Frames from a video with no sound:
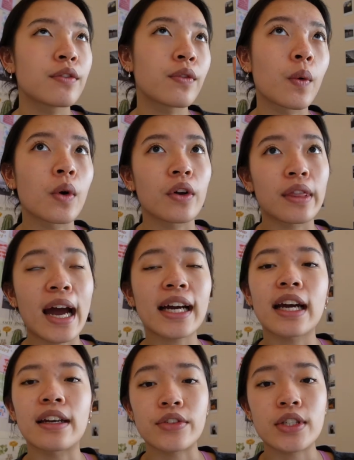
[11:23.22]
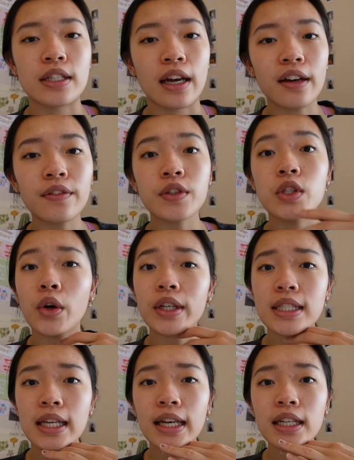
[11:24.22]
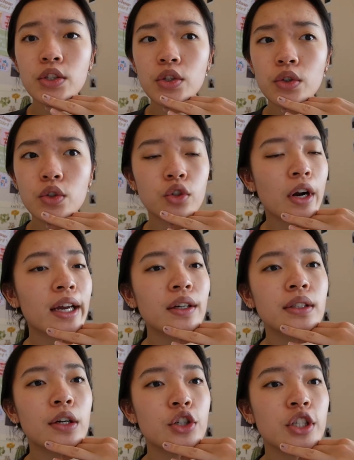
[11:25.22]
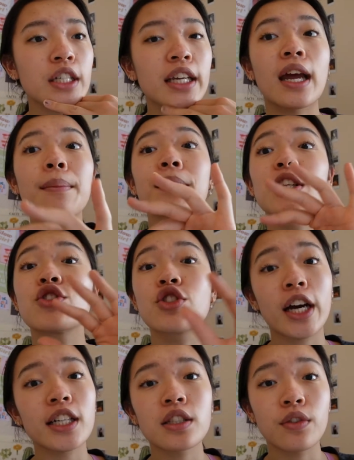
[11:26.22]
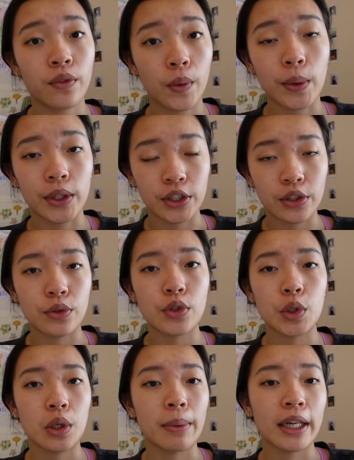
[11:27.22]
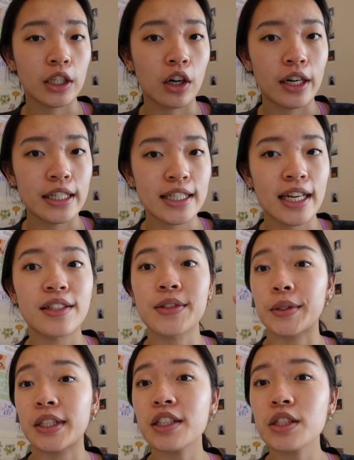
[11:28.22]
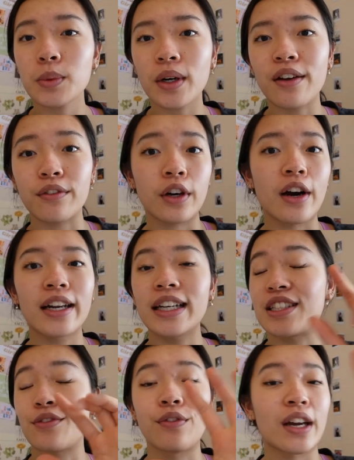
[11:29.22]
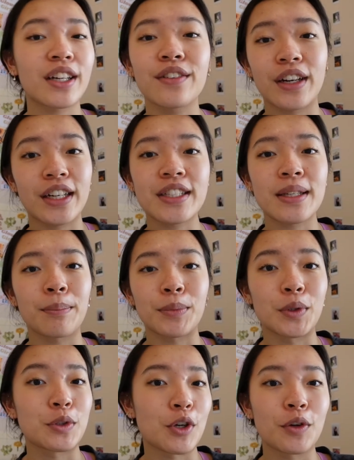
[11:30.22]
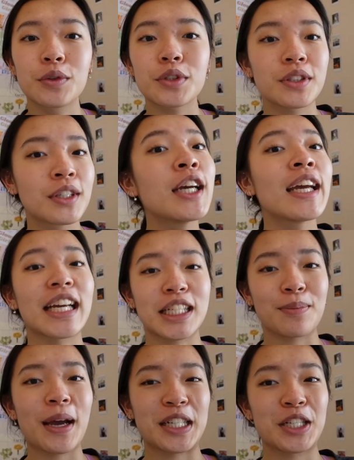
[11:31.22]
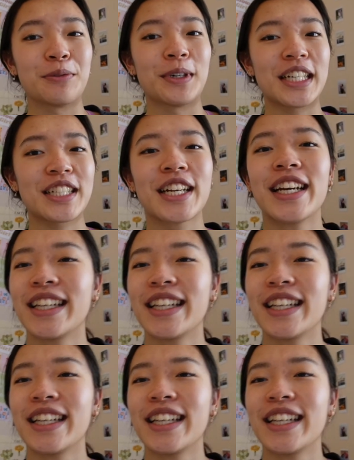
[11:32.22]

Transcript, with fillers: for that kind of stuff. So I decided to try out Notion again, but just for YouTube and content. So here's what I've got. It's very, very simple. Don't expect too much.